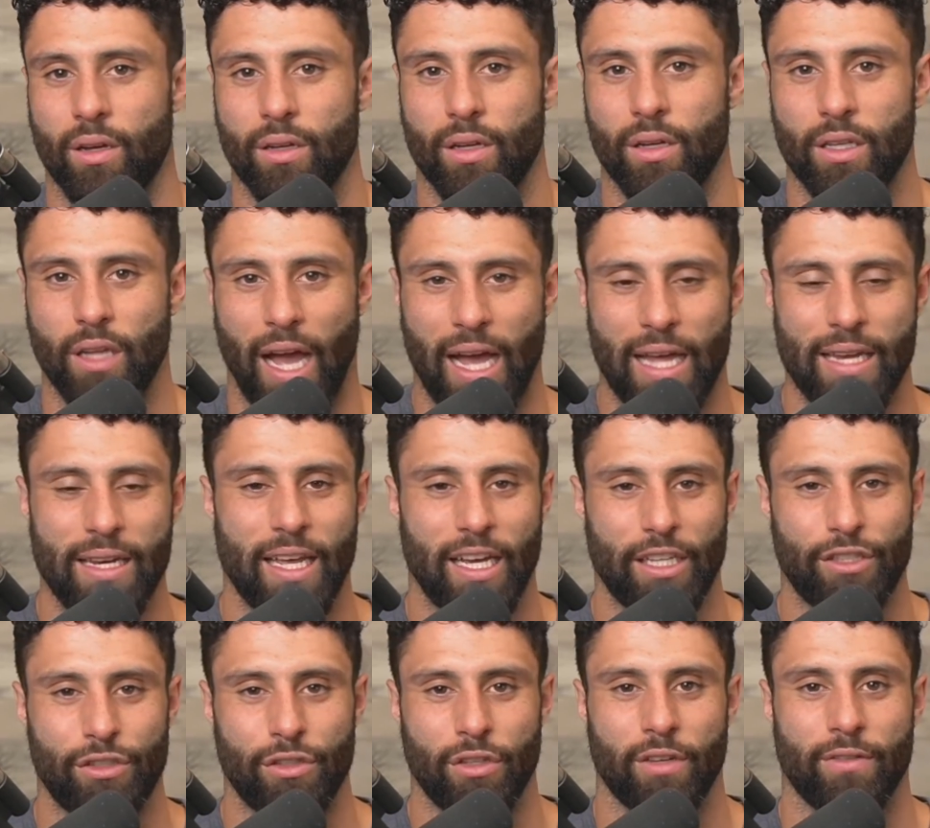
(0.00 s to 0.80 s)

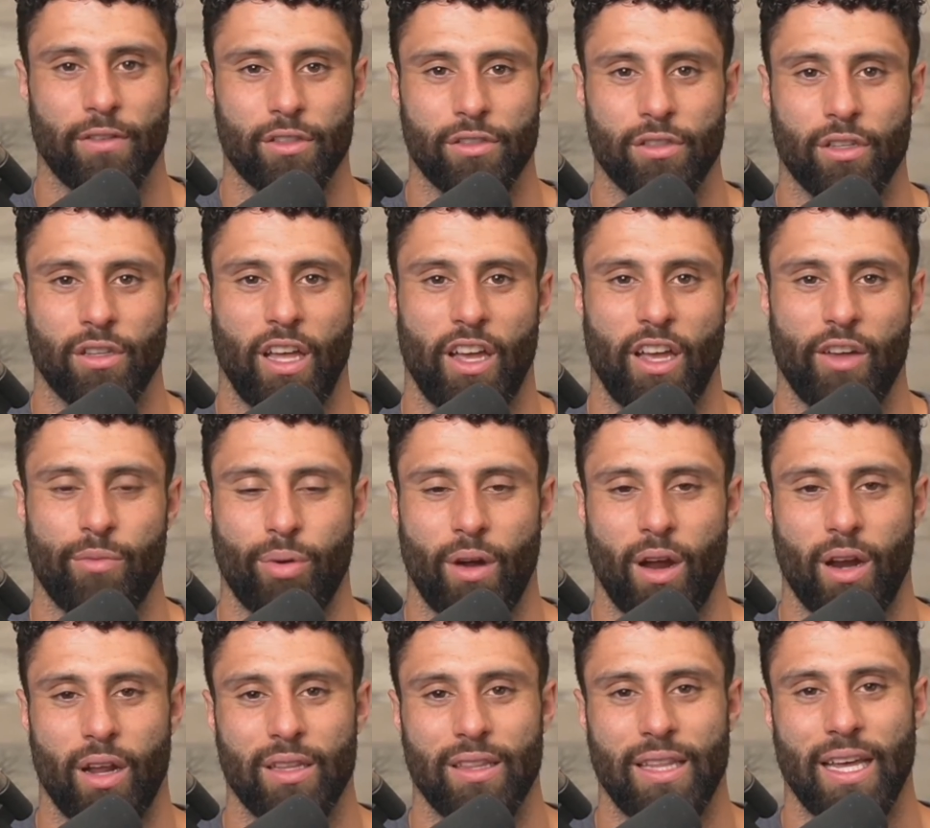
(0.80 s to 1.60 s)
index universal life
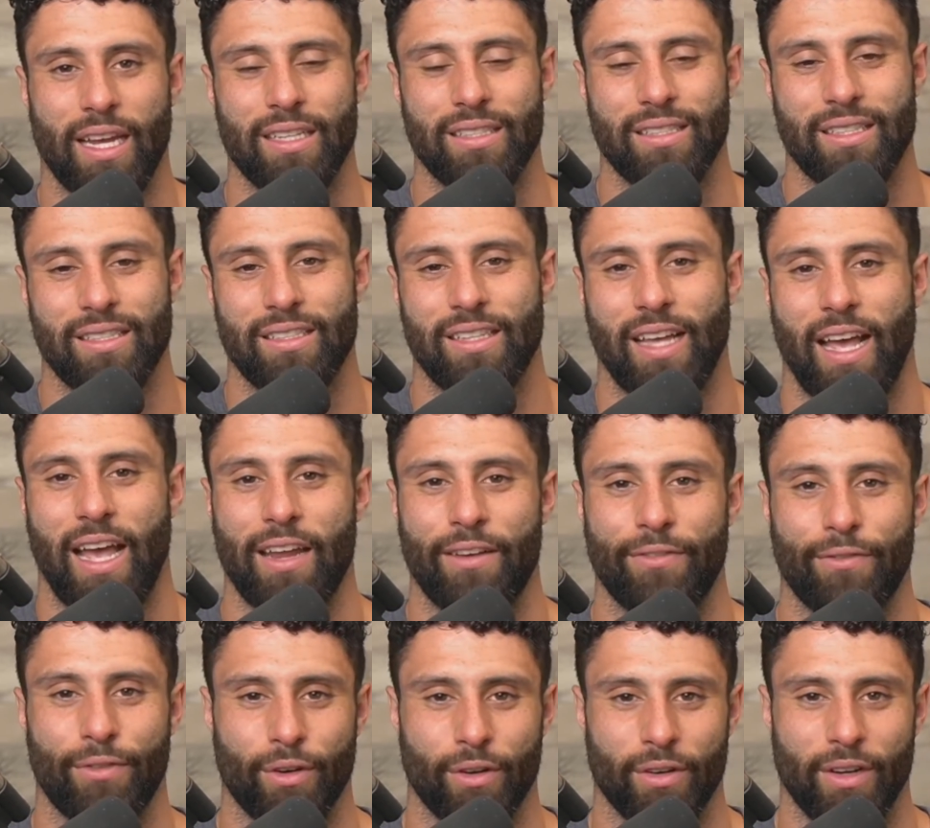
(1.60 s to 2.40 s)
product that is designed
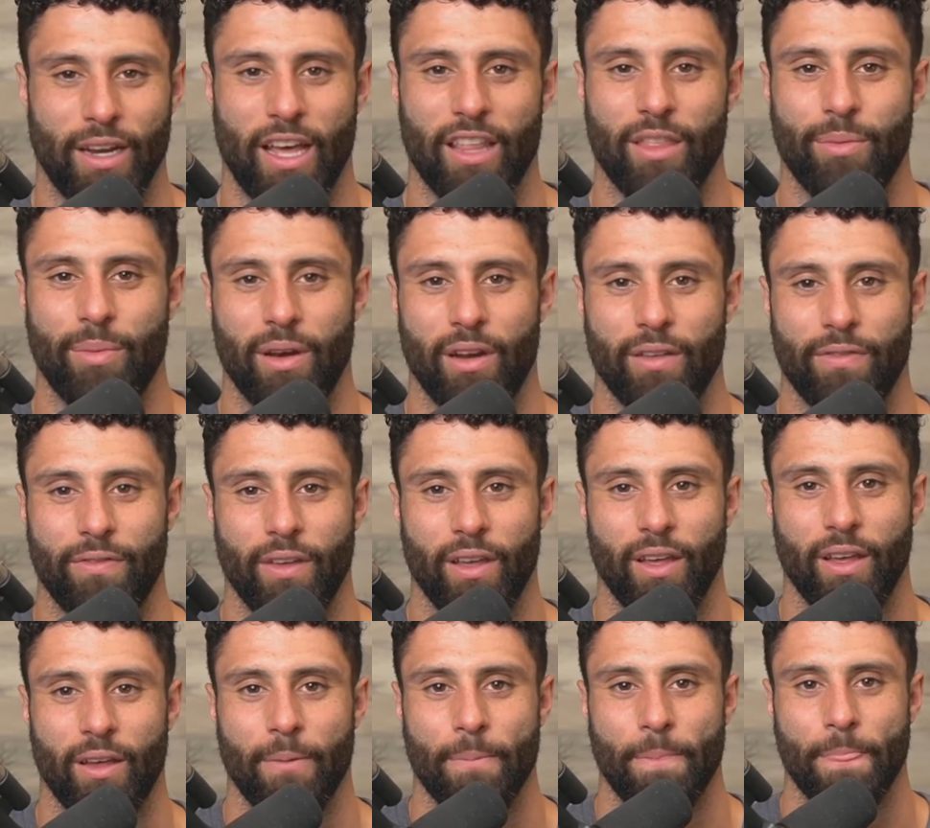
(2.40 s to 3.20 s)
for death
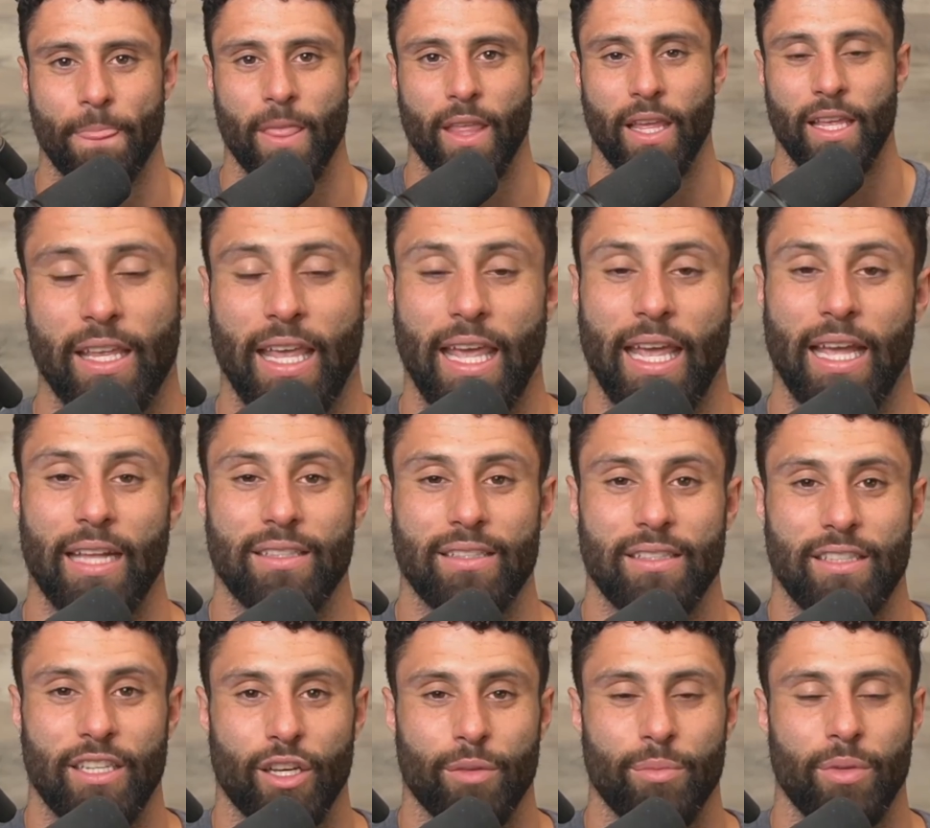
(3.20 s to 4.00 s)
benefit can
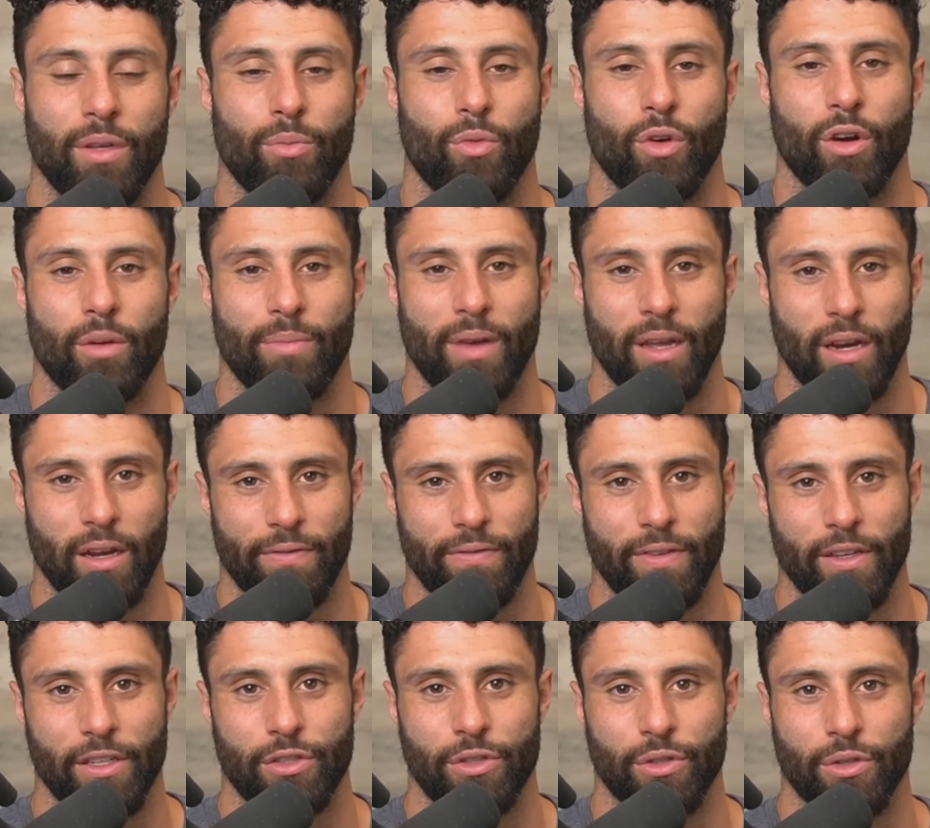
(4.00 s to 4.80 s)
still be more
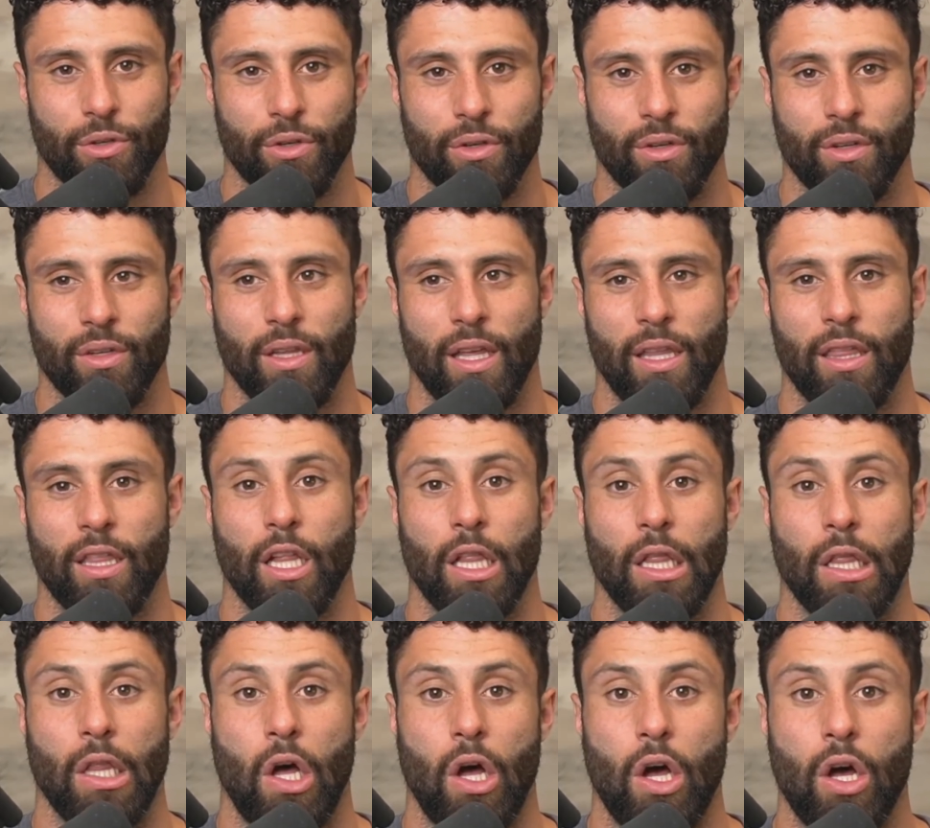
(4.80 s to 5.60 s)
beneficial in the
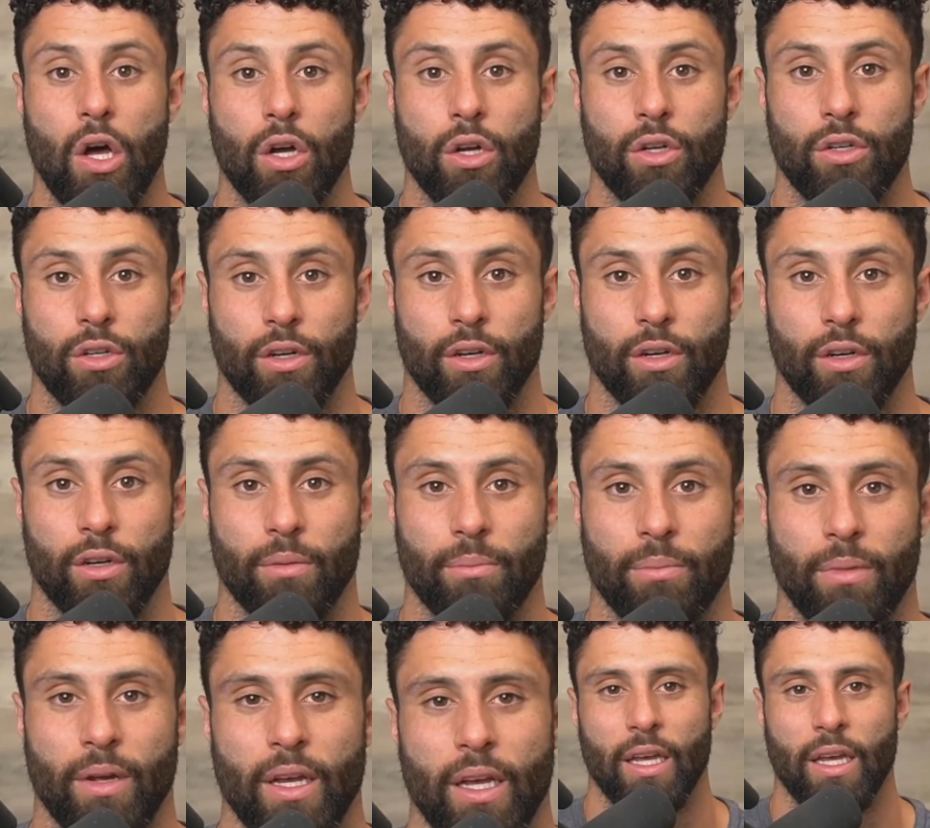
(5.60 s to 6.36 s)
long term,